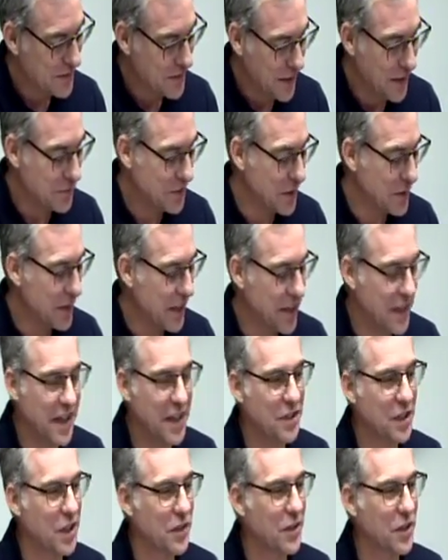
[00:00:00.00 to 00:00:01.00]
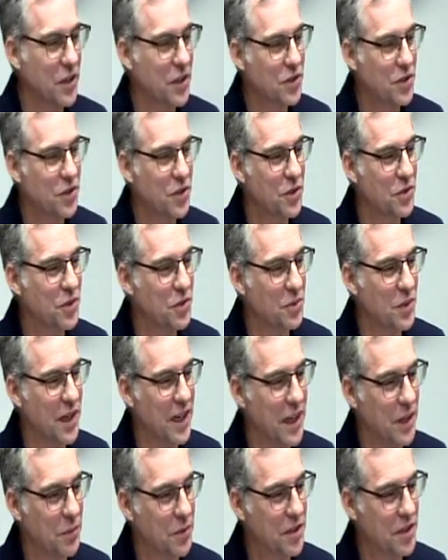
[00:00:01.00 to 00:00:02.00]
I said I can't think of an excuse of
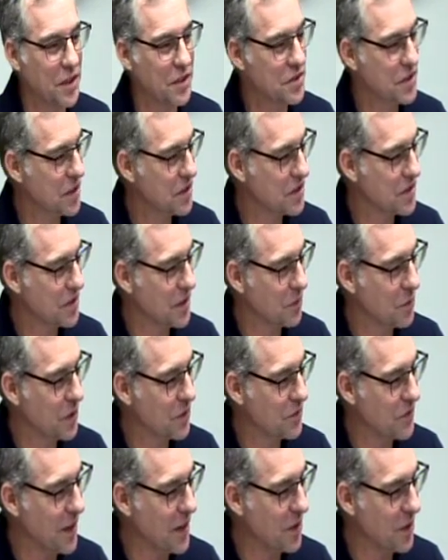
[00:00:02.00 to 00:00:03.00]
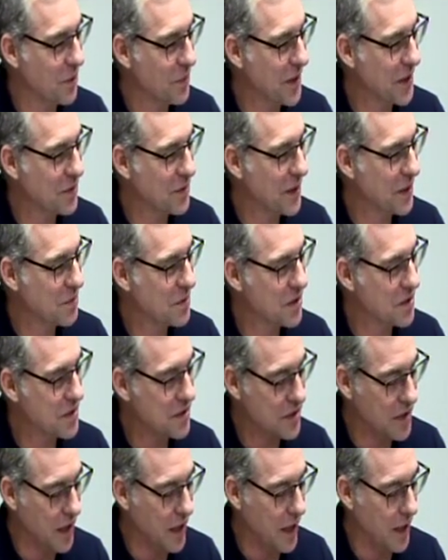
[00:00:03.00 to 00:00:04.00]
why I would tell Jesus I wouldn't follow him. That's why I'm just
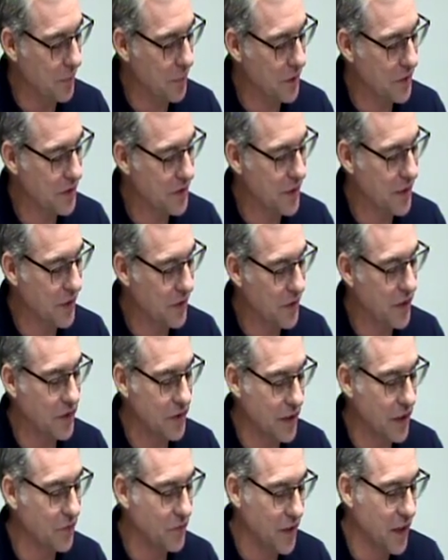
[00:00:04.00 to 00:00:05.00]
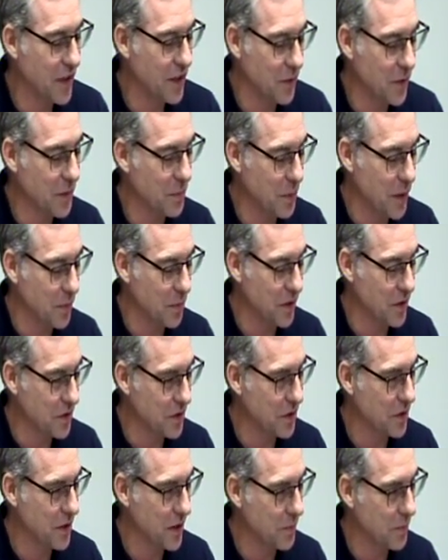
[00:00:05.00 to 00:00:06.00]
stopped. It's like if he said follow, I'd probably
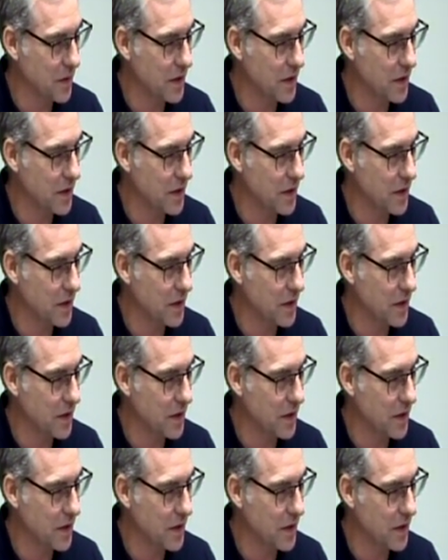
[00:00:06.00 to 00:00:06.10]
do it.